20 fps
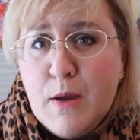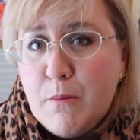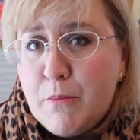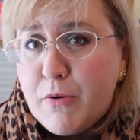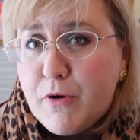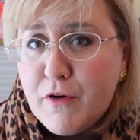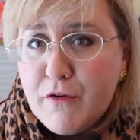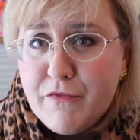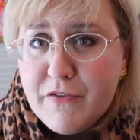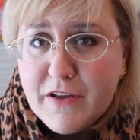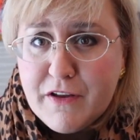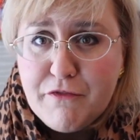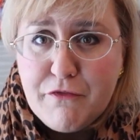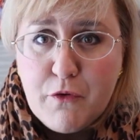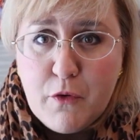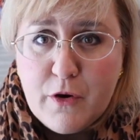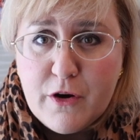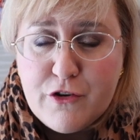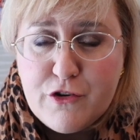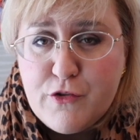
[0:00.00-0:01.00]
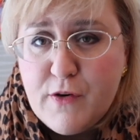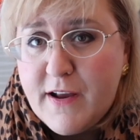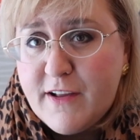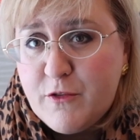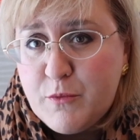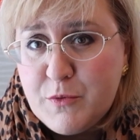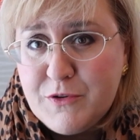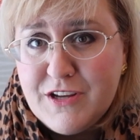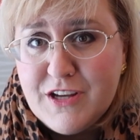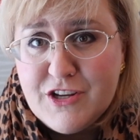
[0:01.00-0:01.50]
perfect for
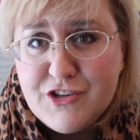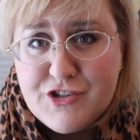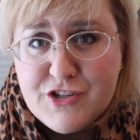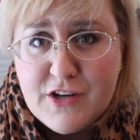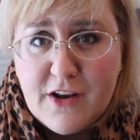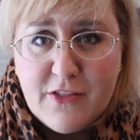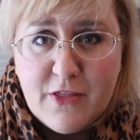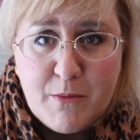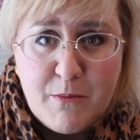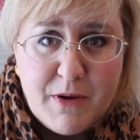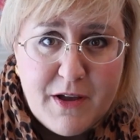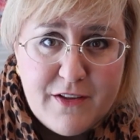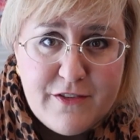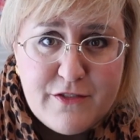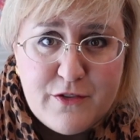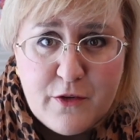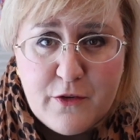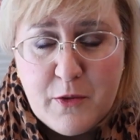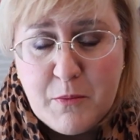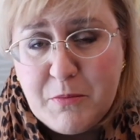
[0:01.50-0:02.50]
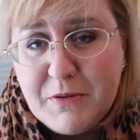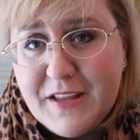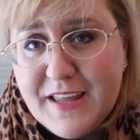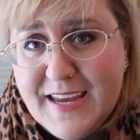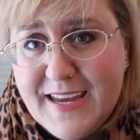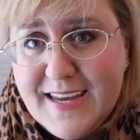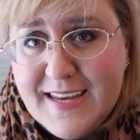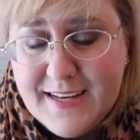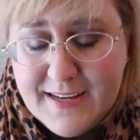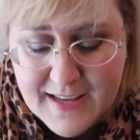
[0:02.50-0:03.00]
transportation on the bus or the
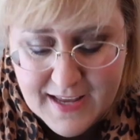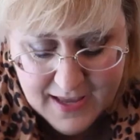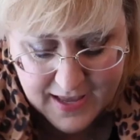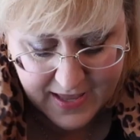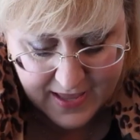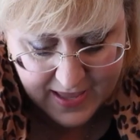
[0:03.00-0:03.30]
plane.